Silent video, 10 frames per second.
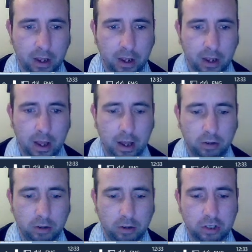How
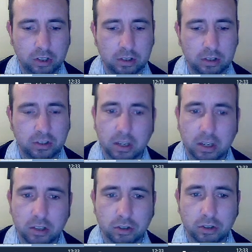digital
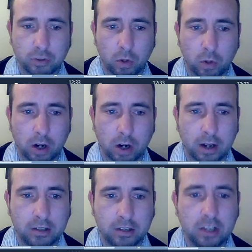signatures work. A
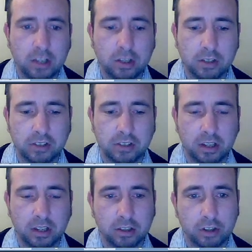digital
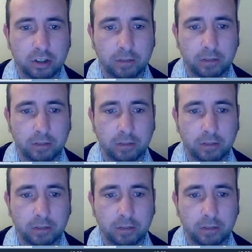signature